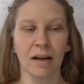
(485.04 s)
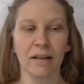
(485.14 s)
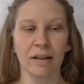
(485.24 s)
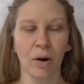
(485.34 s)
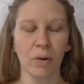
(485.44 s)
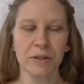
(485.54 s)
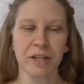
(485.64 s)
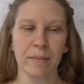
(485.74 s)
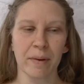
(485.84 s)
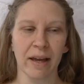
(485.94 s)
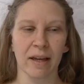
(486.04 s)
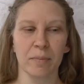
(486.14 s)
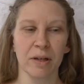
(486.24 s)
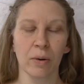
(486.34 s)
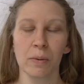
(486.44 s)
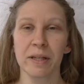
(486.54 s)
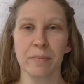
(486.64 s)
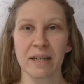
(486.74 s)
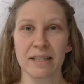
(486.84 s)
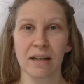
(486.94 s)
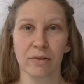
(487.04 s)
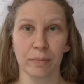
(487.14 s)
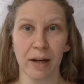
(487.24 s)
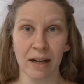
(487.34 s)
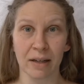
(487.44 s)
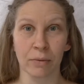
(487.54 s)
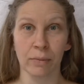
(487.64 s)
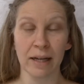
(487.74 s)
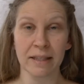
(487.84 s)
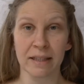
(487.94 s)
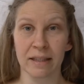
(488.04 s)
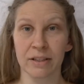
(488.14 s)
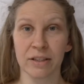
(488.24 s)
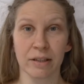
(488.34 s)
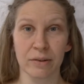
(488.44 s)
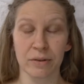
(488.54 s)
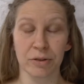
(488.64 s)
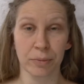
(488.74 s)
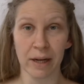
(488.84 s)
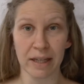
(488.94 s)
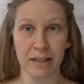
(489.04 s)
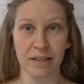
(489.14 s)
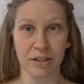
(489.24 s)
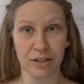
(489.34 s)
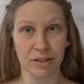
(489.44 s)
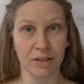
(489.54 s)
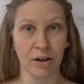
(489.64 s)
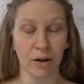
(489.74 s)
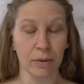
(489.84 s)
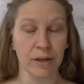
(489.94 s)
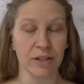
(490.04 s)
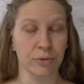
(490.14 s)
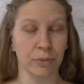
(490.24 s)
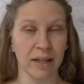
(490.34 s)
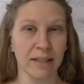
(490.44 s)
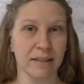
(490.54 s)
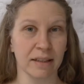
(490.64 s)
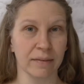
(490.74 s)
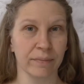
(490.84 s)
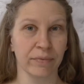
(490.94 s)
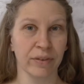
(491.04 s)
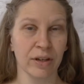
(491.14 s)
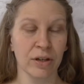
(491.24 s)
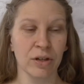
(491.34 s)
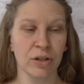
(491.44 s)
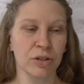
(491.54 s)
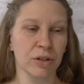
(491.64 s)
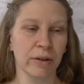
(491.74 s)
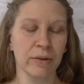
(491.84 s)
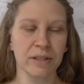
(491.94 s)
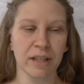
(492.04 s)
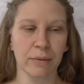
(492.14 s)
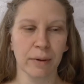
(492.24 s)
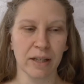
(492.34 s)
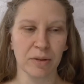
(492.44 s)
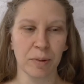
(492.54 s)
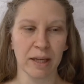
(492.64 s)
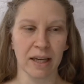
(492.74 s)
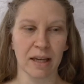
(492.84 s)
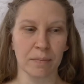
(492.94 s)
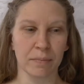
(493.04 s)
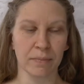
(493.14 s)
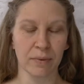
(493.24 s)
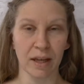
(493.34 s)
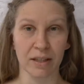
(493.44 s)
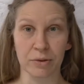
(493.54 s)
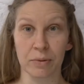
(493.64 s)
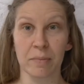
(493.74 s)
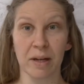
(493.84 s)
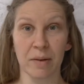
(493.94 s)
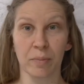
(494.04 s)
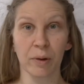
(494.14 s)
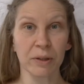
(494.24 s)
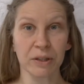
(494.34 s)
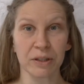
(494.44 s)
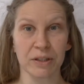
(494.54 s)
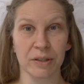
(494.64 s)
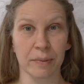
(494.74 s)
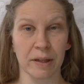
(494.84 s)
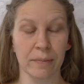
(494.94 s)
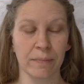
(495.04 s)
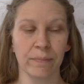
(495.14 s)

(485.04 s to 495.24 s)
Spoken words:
the whole time I had been holding myself back, waiting to lose weight, just always waiting. So losing weight became extremely important to me.